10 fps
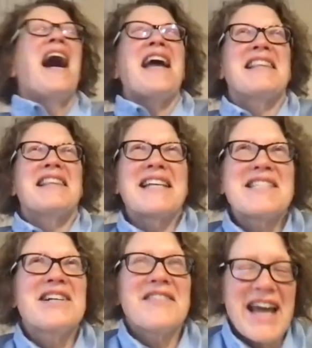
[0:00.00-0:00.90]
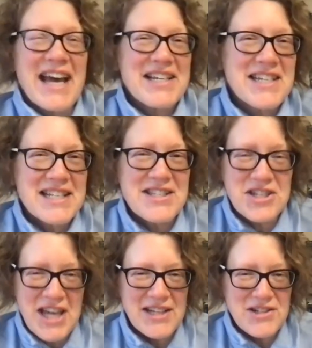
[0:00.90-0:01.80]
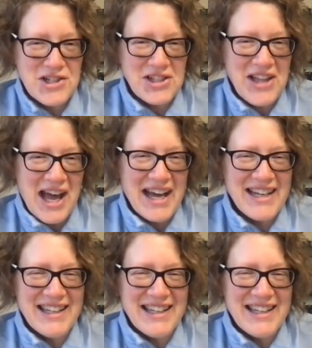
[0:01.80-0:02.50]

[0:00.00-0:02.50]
unless your reaction has changed a lot.